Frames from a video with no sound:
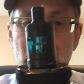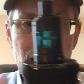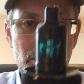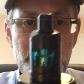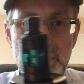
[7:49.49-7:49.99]

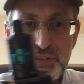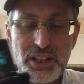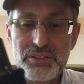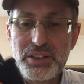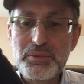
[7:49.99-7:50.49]
I'll come to the
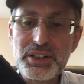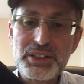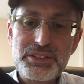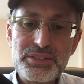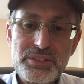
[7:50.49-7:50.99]
flavor in a
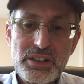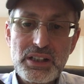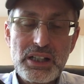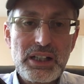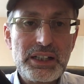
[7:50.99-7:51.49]
minute.
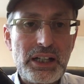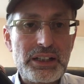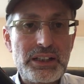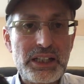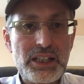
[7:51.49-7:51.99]
Now
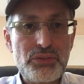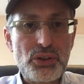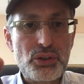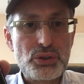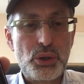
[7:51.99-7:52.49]
they give
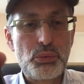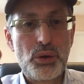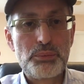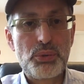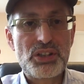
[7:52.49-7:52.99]
you also a
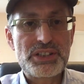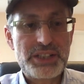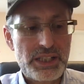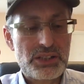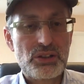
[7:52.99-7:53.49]

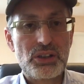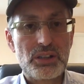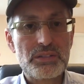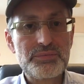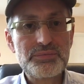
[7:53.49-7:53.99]
1.6
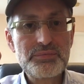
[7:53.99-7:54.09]
coil,